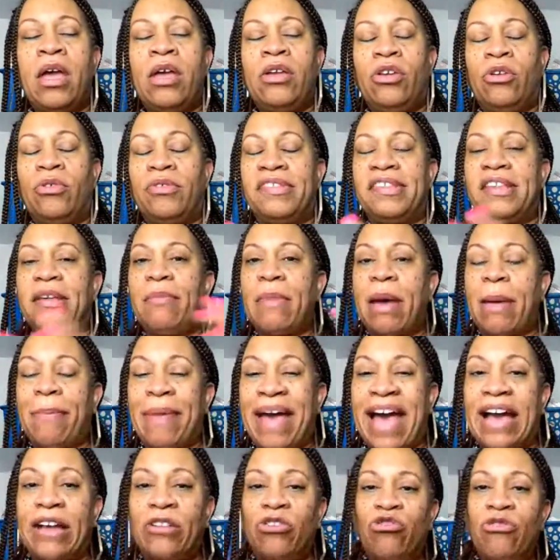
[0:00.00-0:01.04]
You'll see my
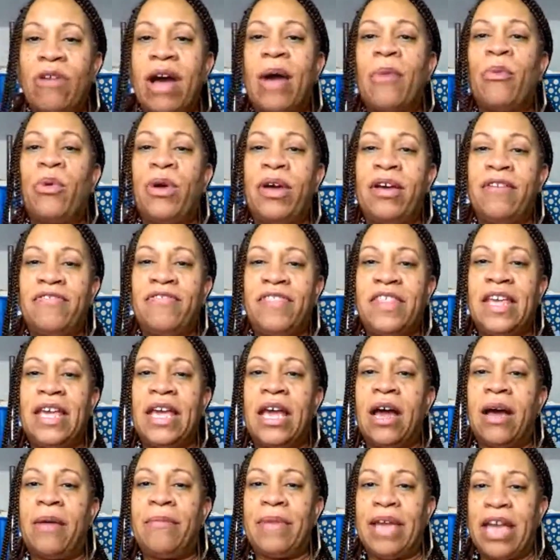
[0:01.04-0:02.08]
backdrop with the
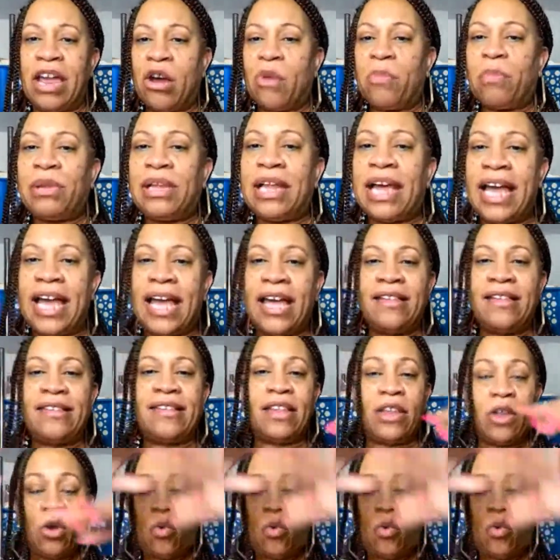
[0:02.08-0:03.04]
airplanes and the